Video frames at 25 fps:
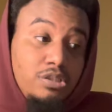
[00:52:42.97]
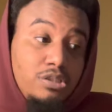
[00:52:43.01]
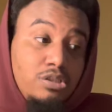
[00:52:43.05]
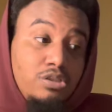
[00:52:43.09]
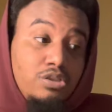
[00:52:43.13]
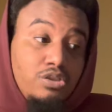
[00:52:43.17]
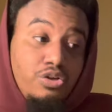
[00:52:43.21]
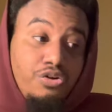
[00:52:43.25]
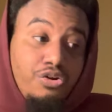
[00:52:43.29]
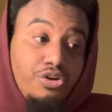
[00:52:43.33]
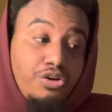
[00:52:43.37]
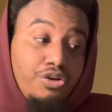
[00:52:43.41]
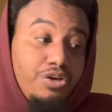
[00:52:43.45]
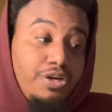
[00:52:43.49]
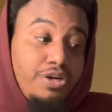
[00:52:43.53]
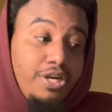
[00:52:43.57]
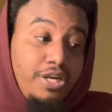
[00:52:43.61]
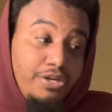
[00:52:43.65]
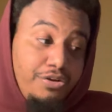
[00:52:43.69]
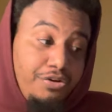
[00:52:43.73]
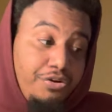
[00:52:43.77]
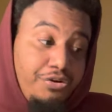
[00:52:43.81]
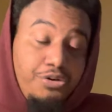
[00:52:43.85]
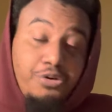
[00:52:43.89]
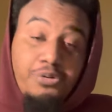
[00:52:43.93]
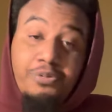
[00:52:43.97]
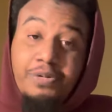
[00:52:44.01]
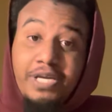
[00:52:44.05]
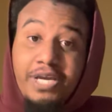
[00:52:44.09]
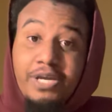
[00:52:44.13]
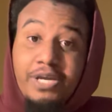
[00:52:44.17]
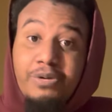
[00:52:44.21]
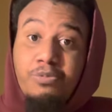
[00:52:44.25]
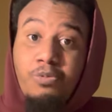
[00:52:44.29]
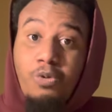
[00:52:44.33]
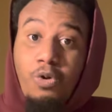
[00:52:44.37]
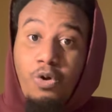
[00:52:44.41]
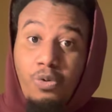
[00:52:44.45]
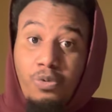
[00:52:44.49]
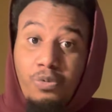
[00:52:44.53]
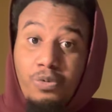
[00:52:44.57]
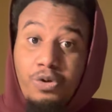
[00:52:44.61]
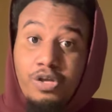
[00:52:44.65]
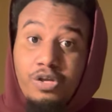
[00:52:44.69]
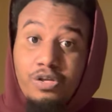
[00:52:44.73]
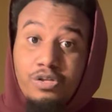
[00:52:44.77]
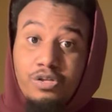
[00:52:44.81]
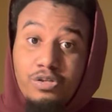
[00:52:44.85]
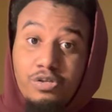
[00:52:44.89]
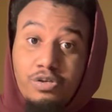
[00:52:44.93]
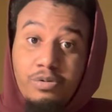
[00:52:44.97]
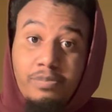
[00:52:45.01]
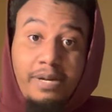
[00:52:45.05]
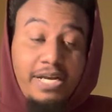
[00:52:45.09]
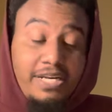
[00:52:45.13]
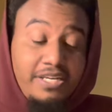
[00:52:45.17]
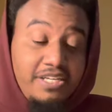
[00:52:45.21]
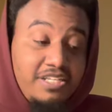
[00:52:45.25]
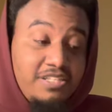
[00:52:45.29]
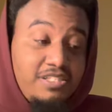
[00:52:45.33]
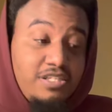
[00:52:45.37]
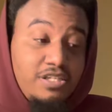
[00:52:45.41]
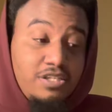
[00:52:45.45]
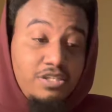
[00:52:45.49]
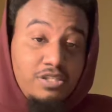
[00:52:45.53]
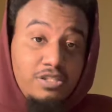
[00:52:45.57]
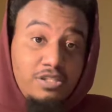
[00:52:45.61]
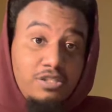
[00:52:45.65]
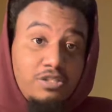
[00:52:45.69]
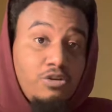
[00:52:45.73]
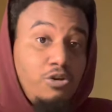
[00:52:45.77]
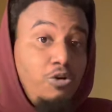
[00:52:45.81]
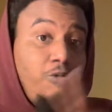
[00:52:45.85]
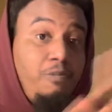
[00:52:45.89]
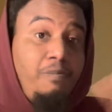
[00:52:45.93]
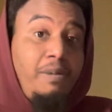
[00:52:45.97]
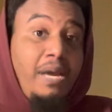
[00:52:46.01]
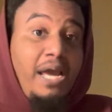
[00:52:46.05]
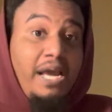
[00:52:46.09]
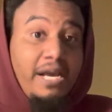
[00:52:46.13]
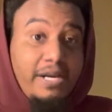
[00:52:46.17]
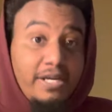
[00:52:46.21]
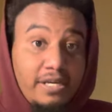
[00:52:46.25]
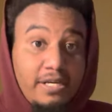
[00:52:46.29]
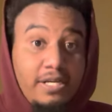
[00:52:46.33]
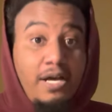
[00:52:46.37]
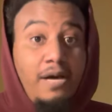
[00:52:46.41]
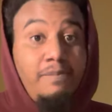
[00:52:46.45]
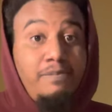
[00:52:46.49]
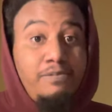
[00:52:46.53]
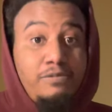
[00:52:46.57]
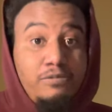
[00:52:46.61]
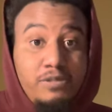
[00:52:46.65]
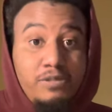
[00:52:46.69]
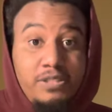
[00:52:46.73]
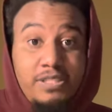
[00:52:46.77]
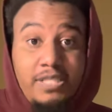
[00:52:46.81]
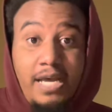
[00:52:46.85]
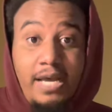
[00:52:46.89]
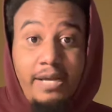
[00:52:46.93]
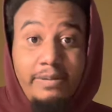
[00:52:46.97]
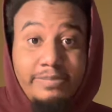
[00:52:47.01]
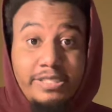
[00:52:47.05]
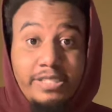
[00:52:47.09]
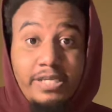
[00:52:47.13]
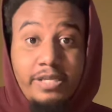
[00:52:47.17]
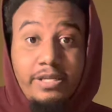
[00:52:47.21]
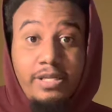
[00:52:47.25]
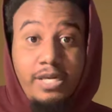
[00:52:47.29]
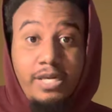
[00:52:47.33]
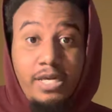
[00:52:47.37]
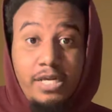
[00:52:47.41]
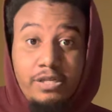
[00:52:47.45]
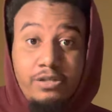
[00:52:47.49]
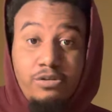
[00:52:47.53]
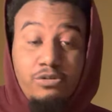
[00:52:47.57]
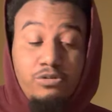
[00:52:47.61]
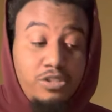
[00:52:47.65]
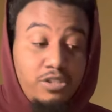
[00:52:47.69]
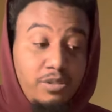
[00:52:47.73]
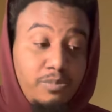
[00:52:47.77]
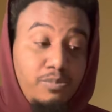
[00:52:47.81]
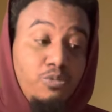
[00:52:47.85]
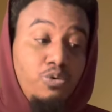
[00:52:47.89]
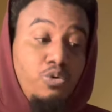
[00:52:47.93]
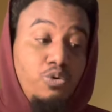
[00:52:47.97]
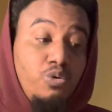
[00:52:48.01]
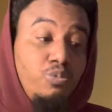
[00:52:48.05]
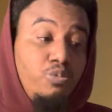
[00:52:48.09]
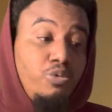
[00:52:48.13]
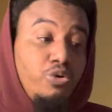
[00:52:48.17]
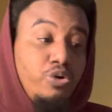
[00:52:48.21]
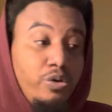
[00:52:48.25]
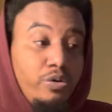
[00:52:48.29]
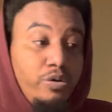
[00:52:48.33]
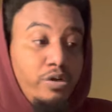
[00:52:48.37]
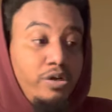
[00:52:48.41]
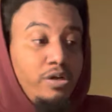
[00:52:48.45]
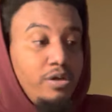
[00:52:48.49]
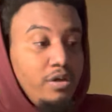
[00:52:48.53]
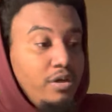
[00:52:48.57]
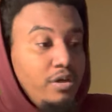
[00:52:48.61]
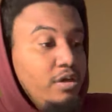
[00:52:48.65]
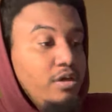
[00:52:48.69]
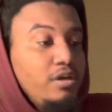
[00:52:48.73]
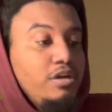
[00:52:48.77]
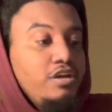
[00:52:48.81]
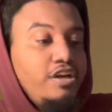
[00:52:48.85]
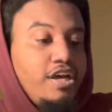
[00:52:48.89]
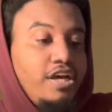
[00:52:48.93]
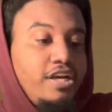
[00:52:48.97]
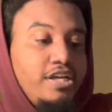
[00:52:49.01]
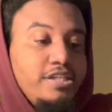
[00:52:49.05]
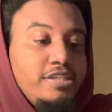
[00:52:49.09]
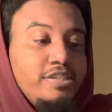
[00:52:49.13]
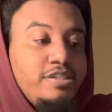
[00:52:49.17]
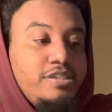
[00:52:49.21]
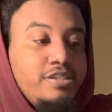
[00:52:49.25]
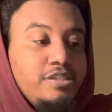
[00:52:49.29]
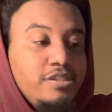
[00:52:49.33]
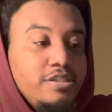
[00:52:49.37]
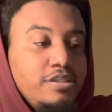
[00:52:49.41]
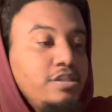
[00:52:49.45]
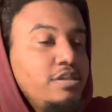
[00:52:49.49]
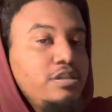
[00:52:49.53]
you're doing it wrong. You might need to go back a couple steps and do some more work, because